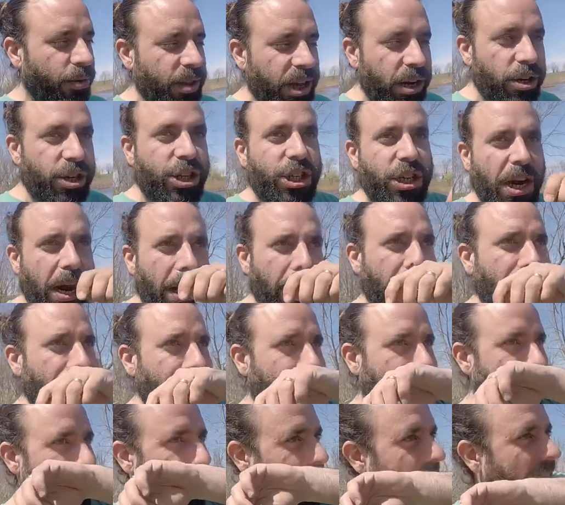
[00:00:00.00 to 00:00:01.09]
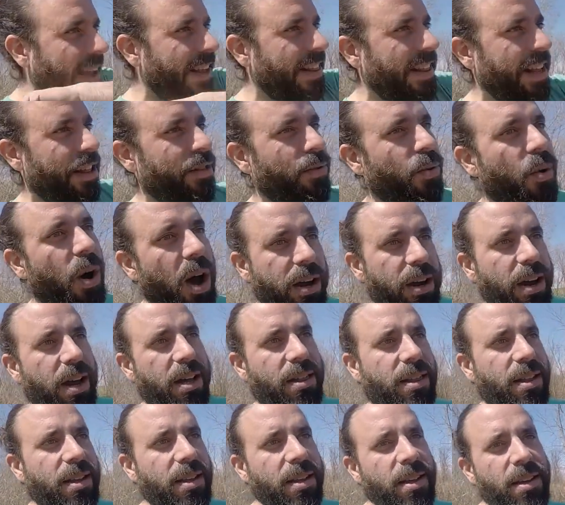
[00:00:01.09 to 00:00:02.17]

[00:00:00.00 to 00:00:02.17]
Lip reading: they're shining their light, and why not